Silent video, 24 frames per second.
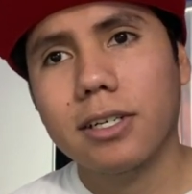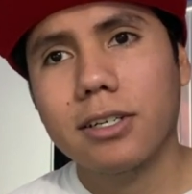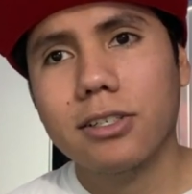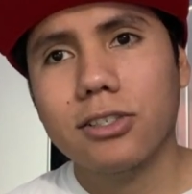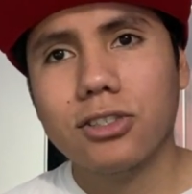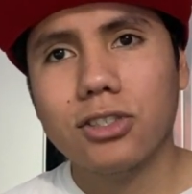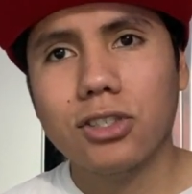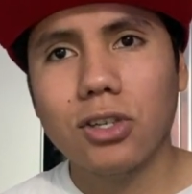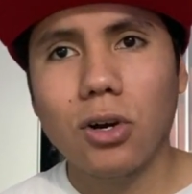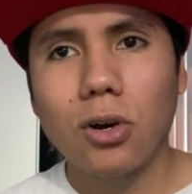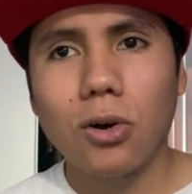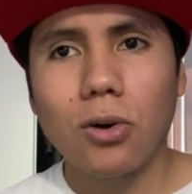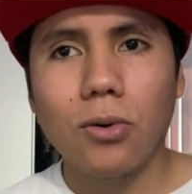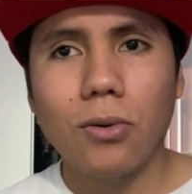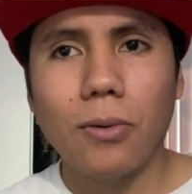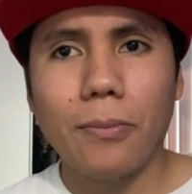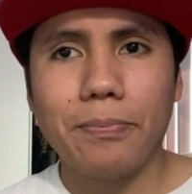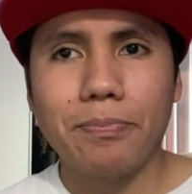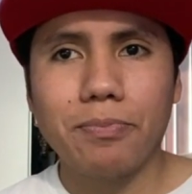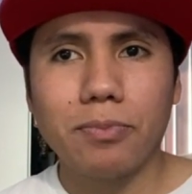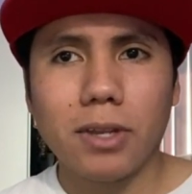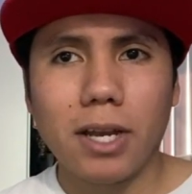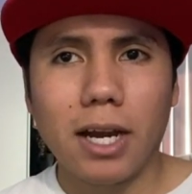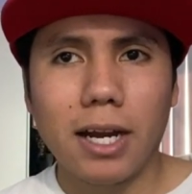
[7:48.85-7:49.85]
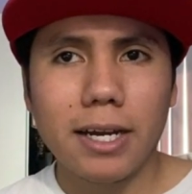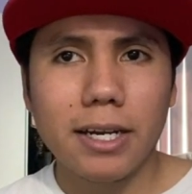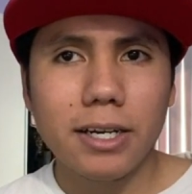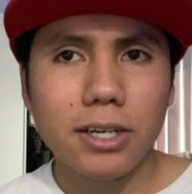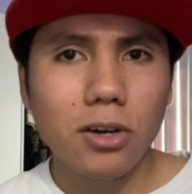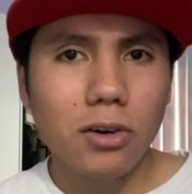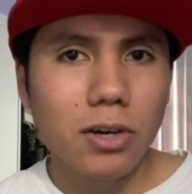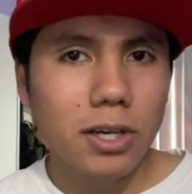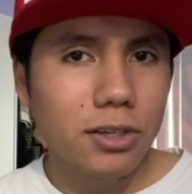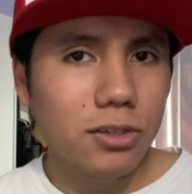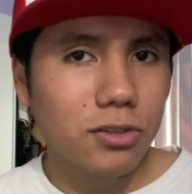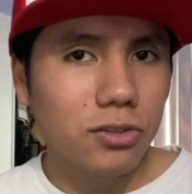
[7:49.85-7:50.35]
So I'm gonna go
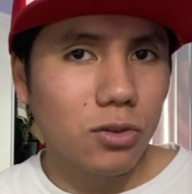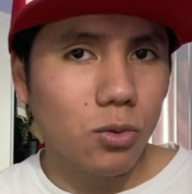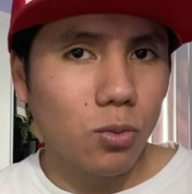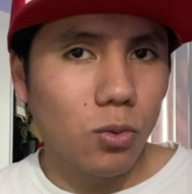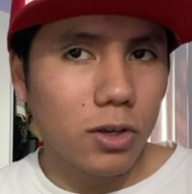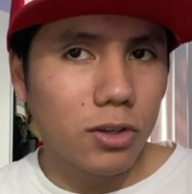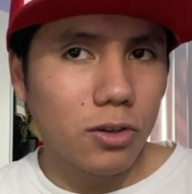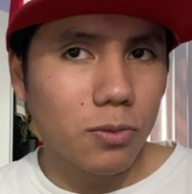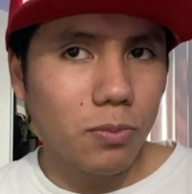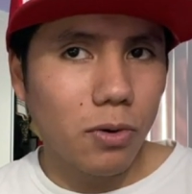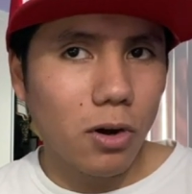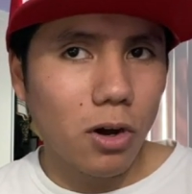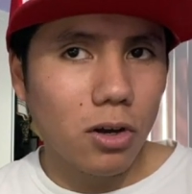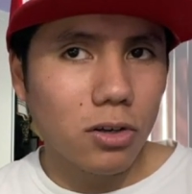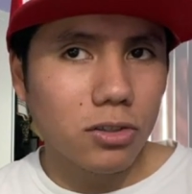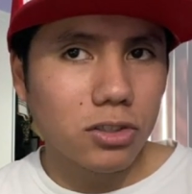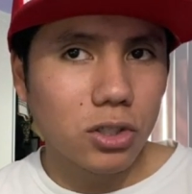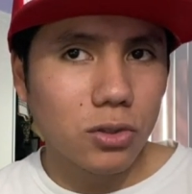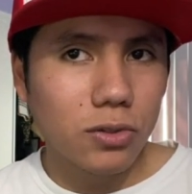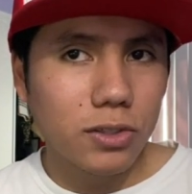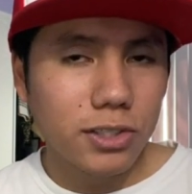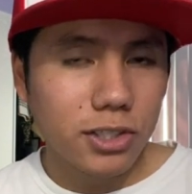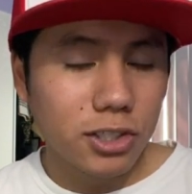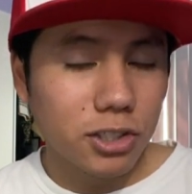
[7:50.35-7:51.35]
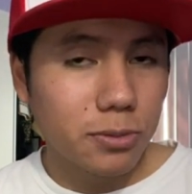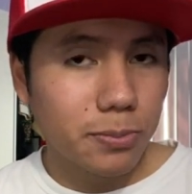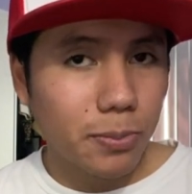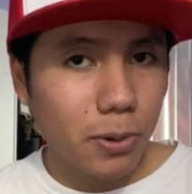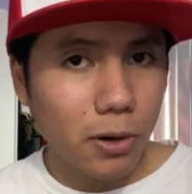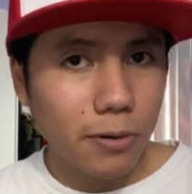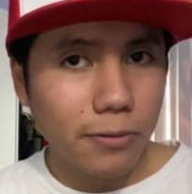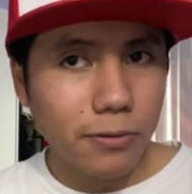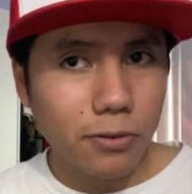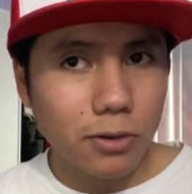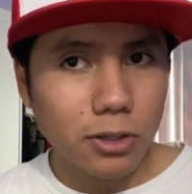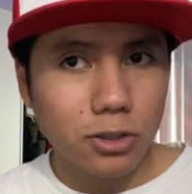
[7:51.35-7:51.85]
ahead and do the weather ball. So this is
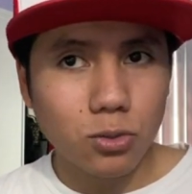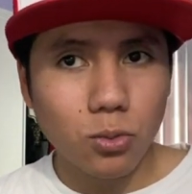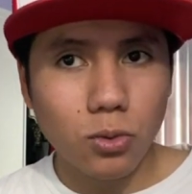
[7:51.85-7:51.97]
perfect for us.